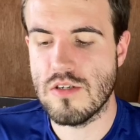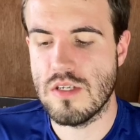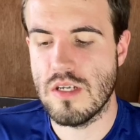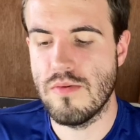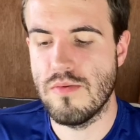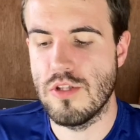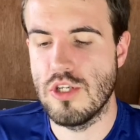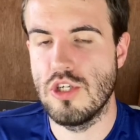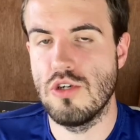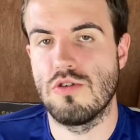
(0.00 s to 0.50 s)
I
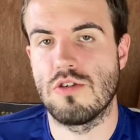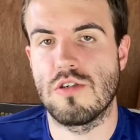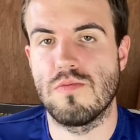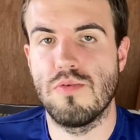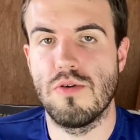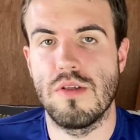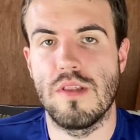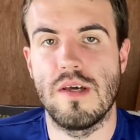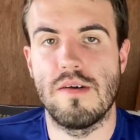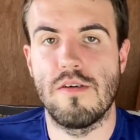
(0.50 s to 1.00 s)
want the children to
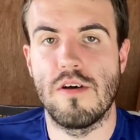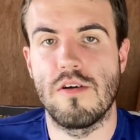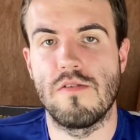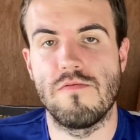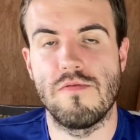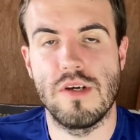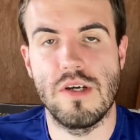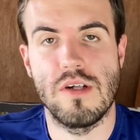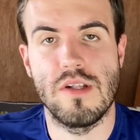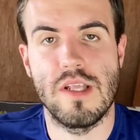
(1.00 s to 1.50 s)
put their own
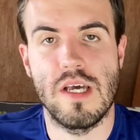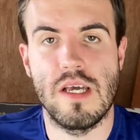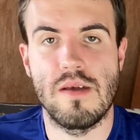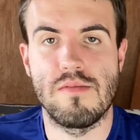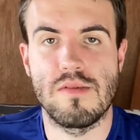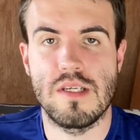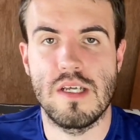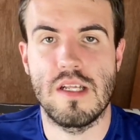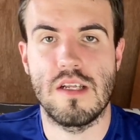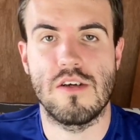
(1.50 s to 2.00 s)
real
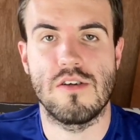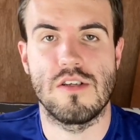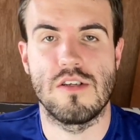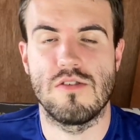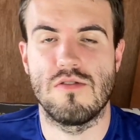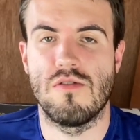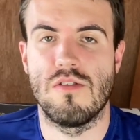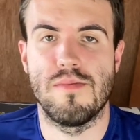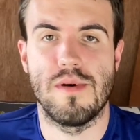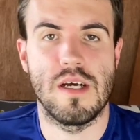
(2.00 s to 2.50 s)
names in, because it's
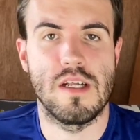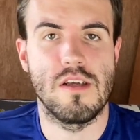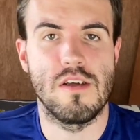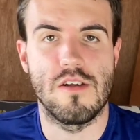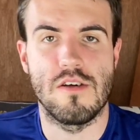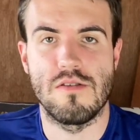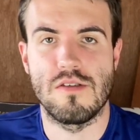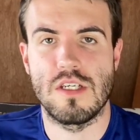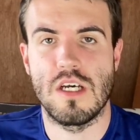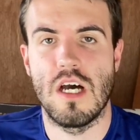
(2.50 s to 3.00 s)
all about, you
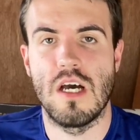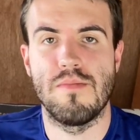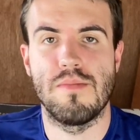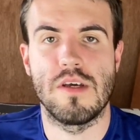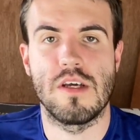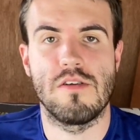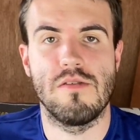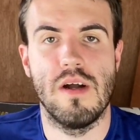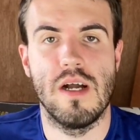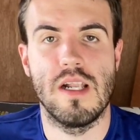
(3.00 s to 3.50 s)
know,
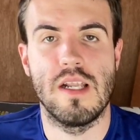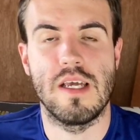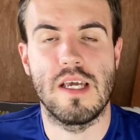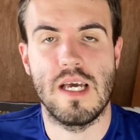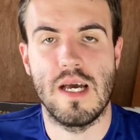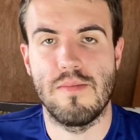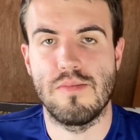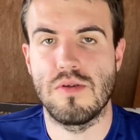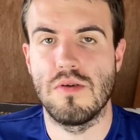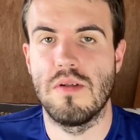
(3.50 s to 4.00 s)
typing correctly,
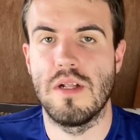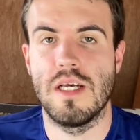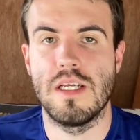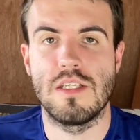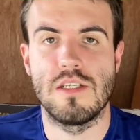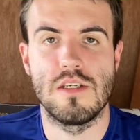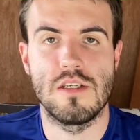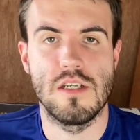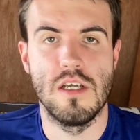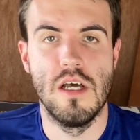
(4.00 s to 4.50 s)
capital
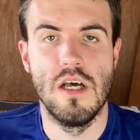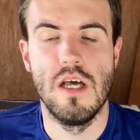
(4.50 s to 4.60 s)
letters,